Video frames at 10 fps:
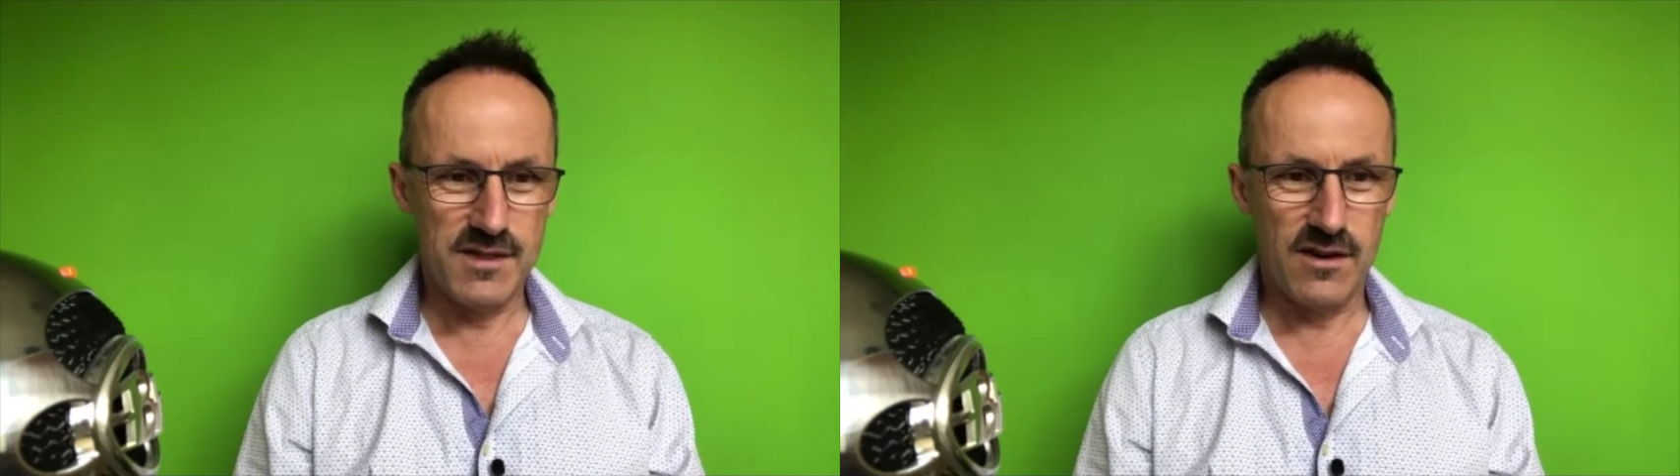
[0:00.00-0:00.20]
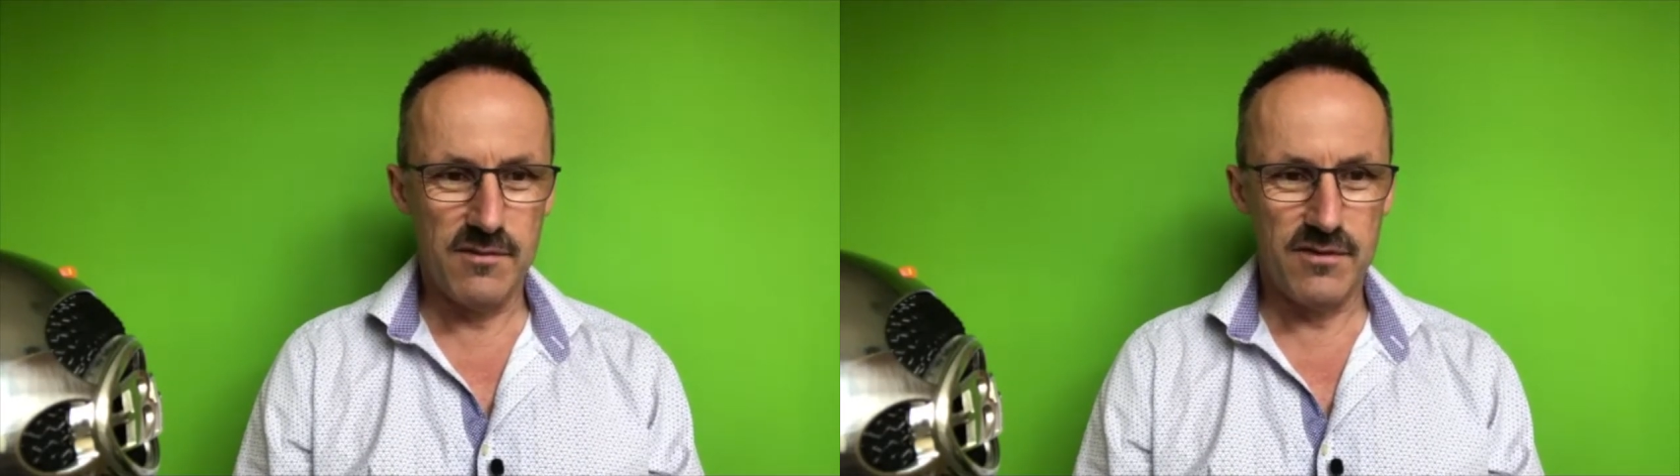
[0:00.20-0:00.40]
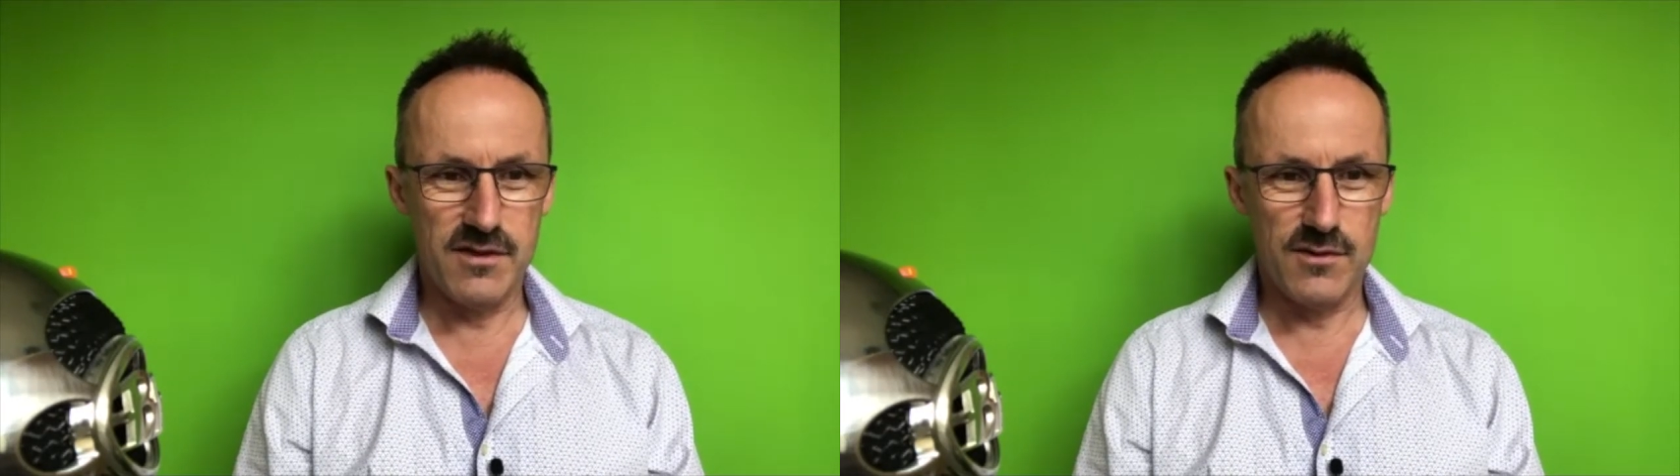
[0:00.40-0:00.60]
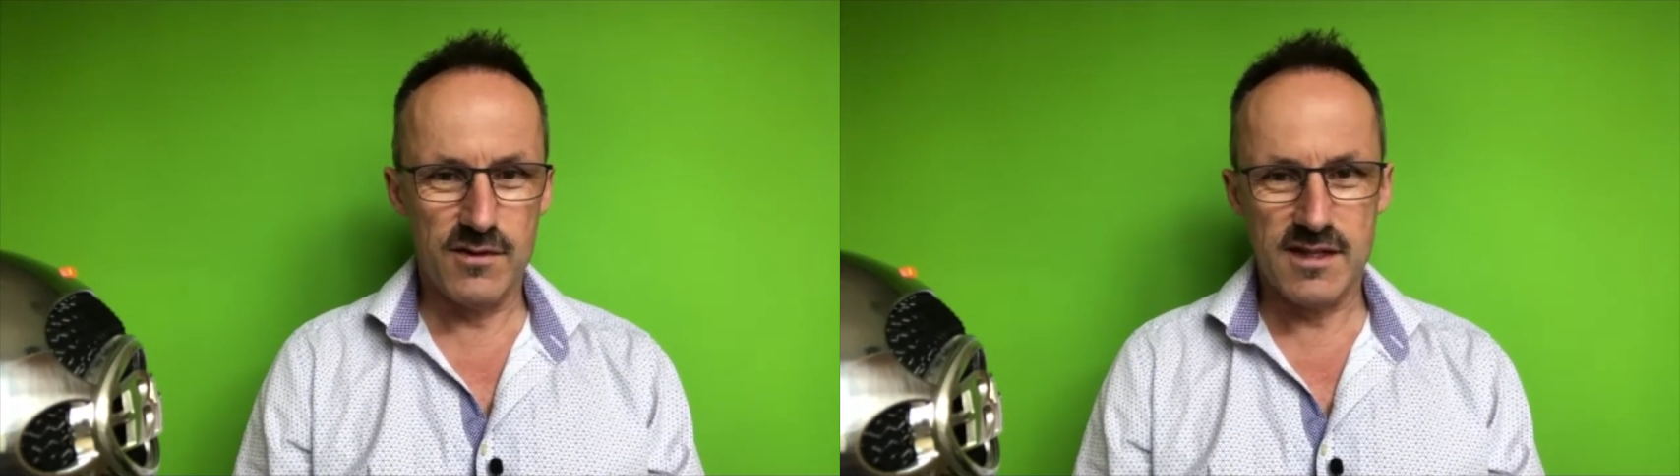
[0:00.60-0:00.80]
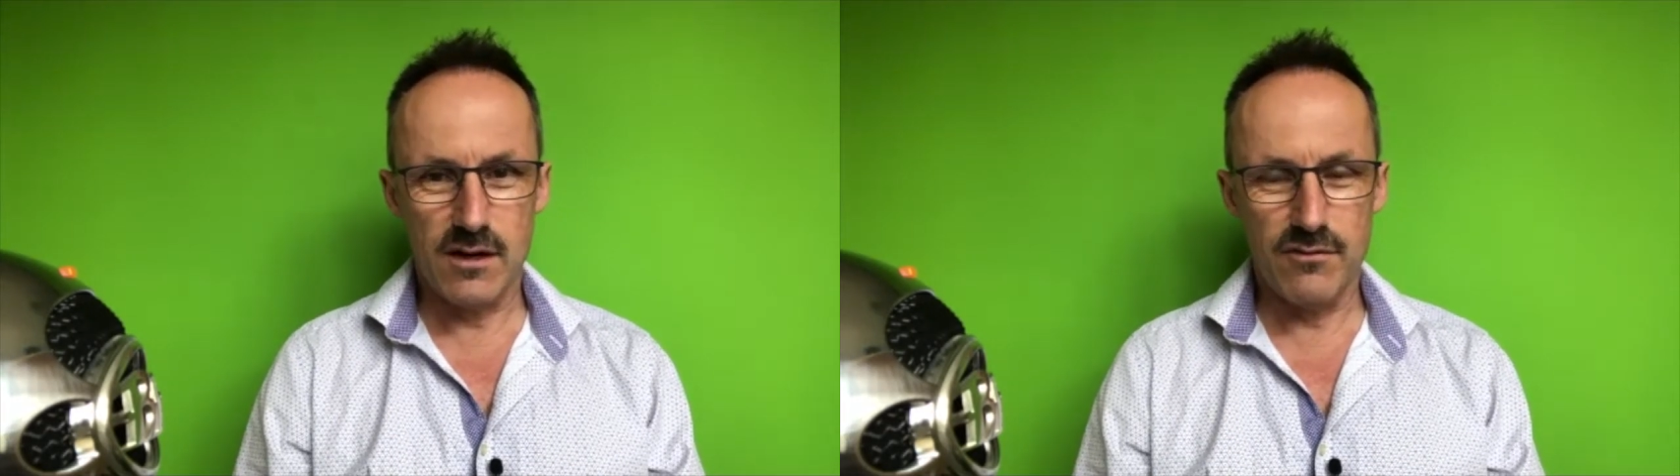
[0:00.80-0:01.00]
time for sort of
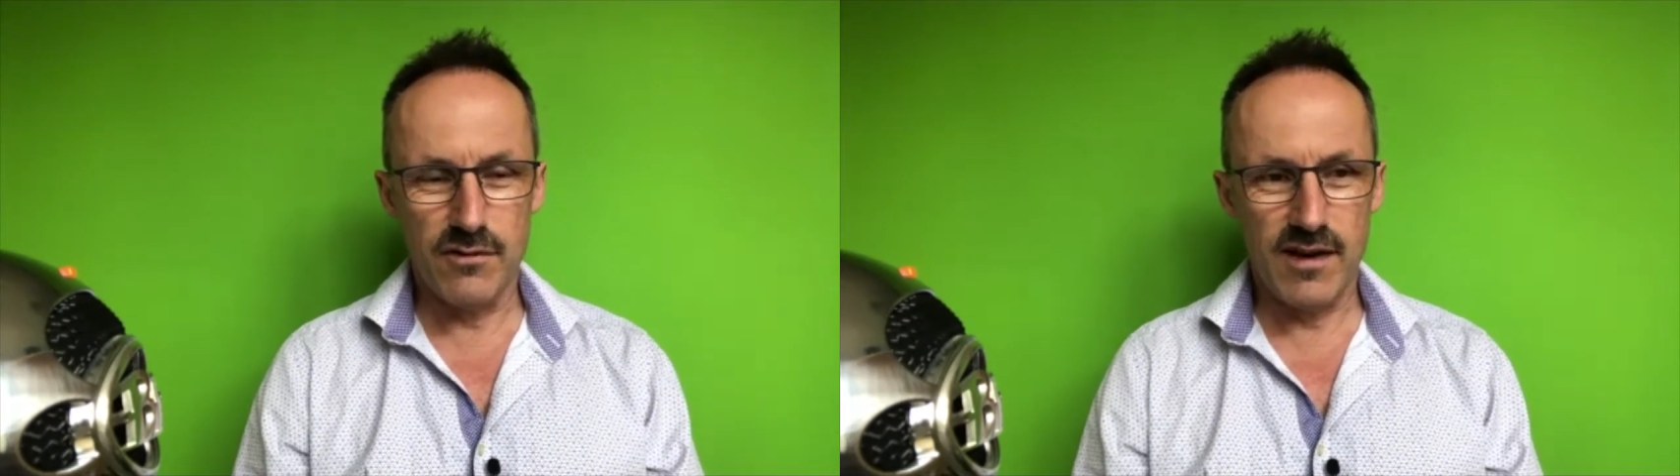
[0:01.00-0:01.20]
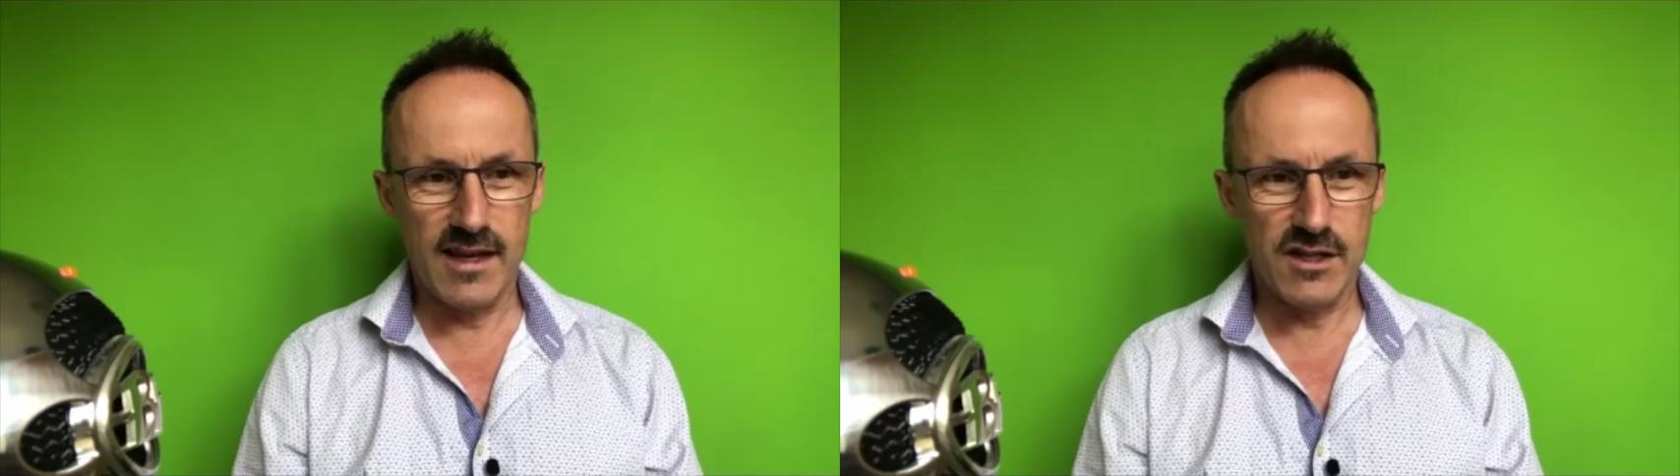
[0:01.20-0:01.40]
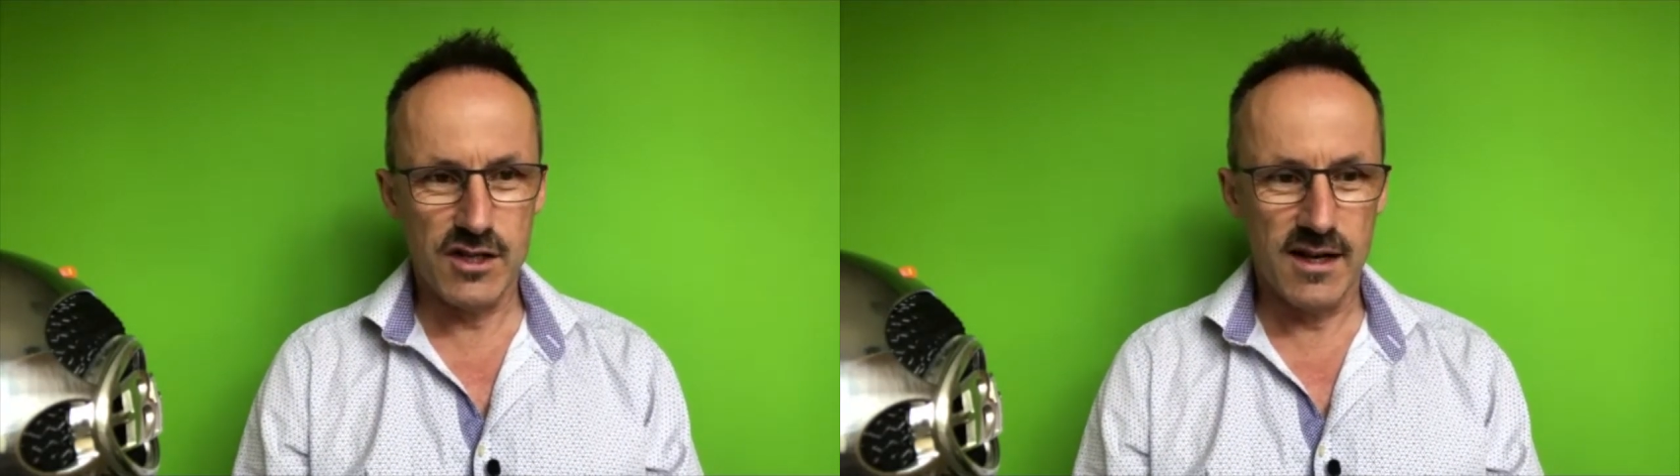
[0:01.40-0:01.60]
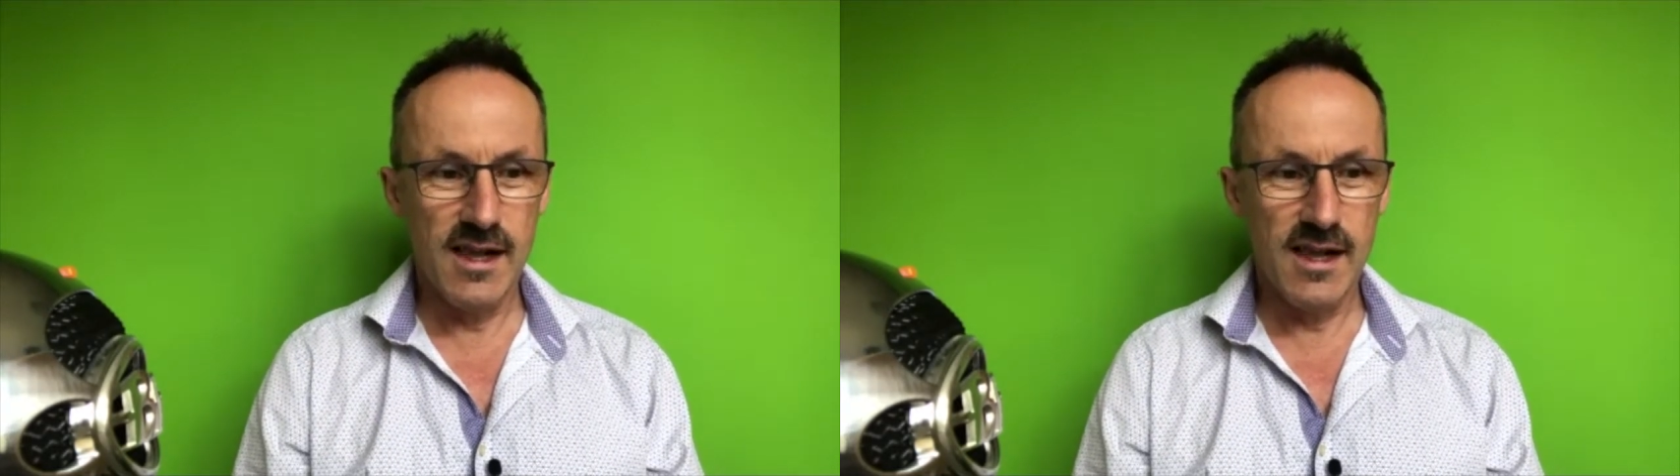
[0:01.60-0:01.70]
self-reflection,